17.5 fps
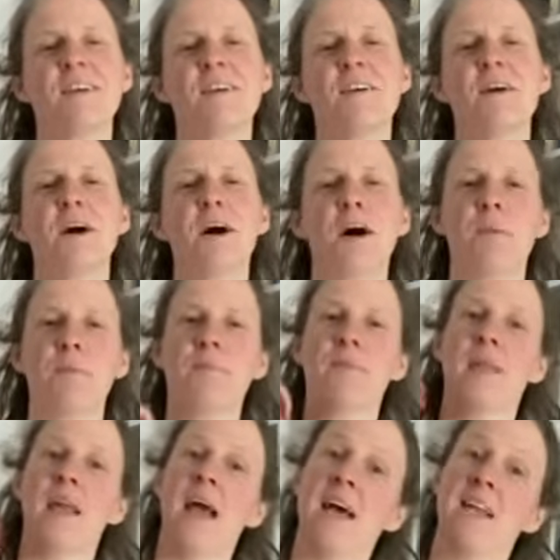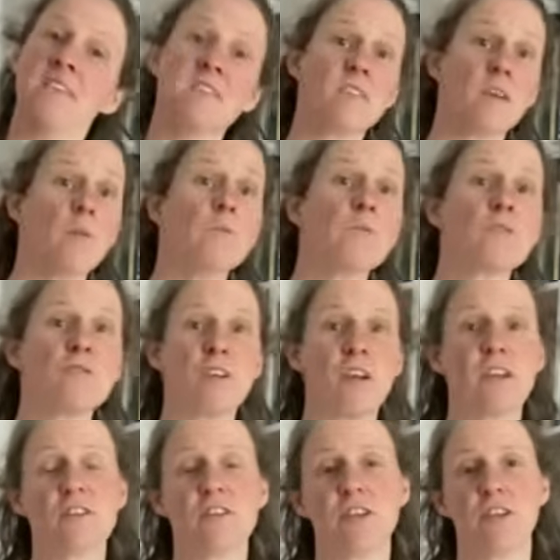And some
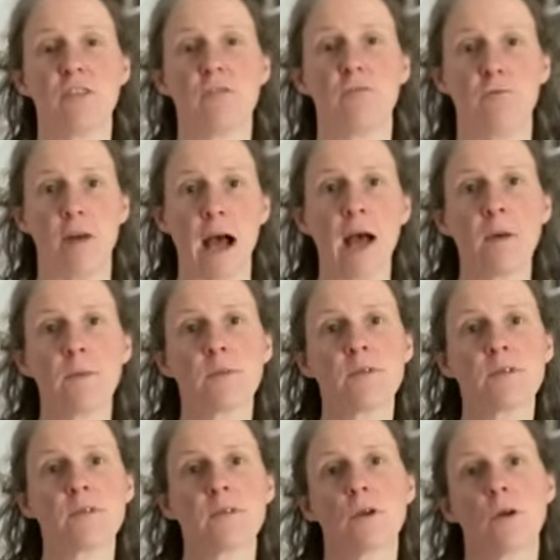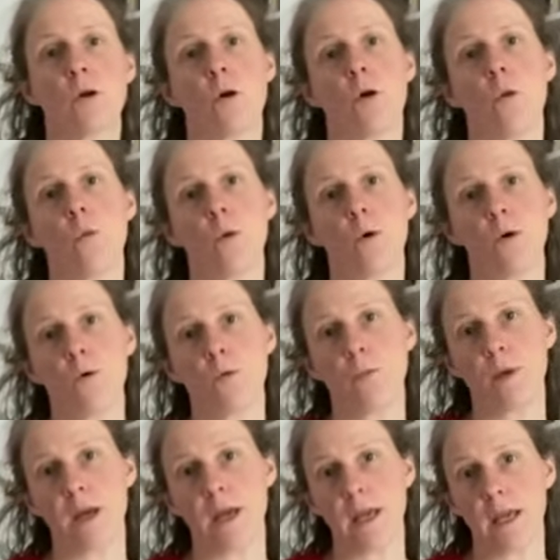stretchy wraps will
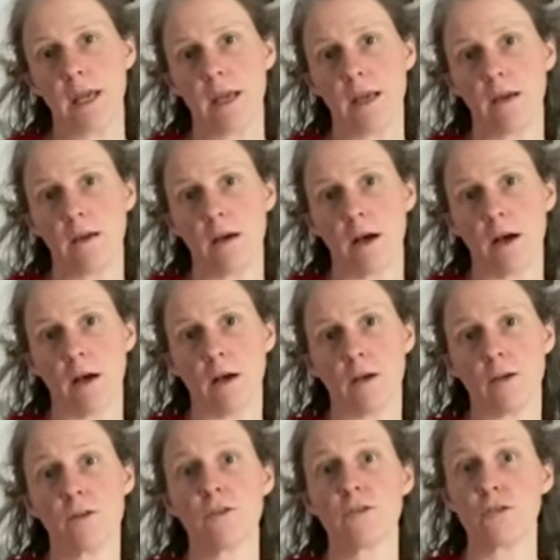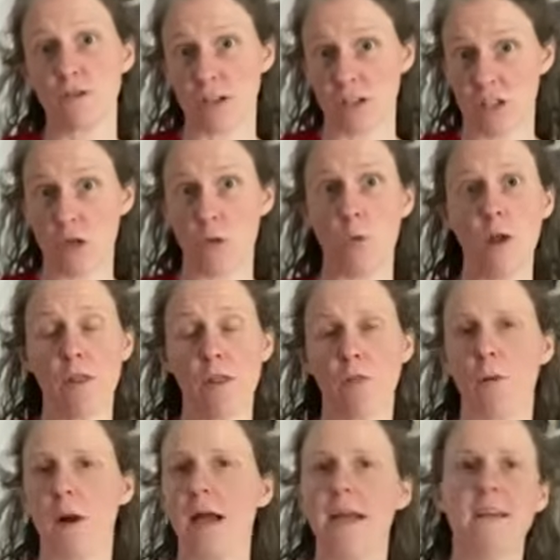be stretchy
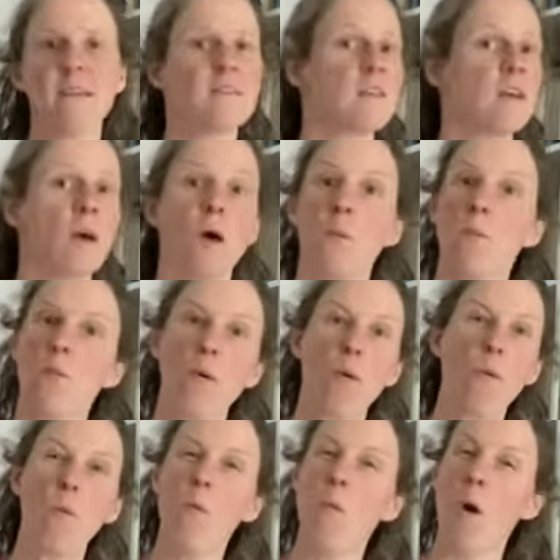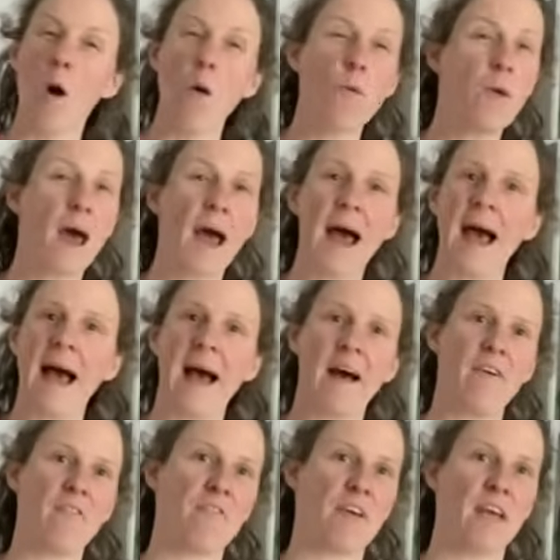widthways but won't
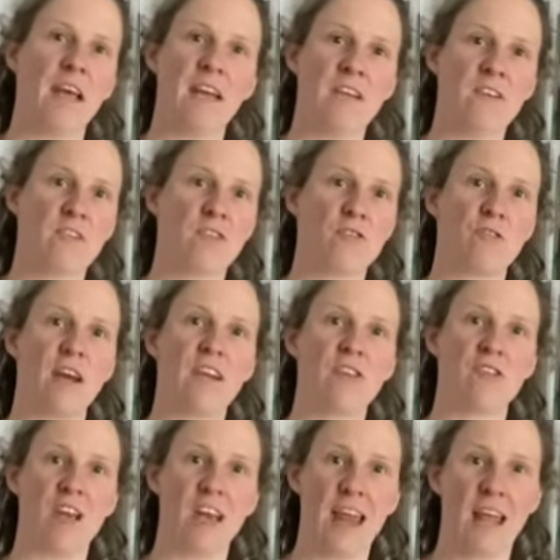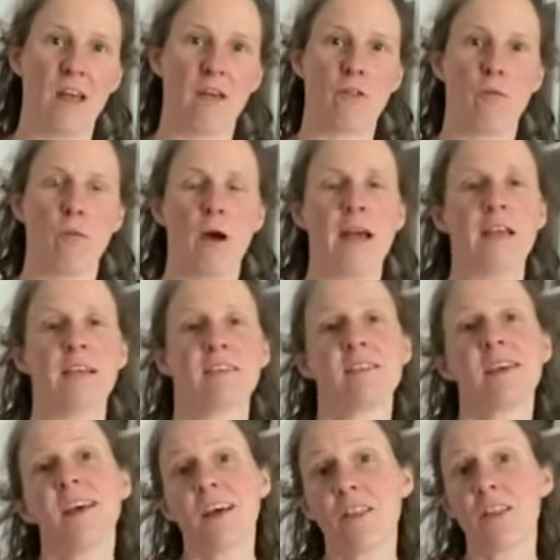have any stretch lengthways.
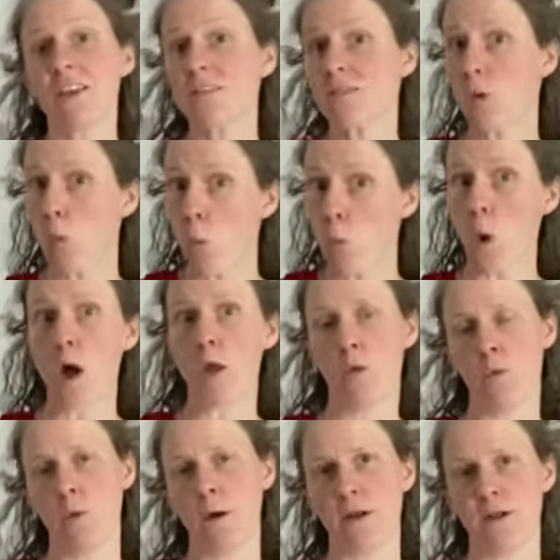That's a one-way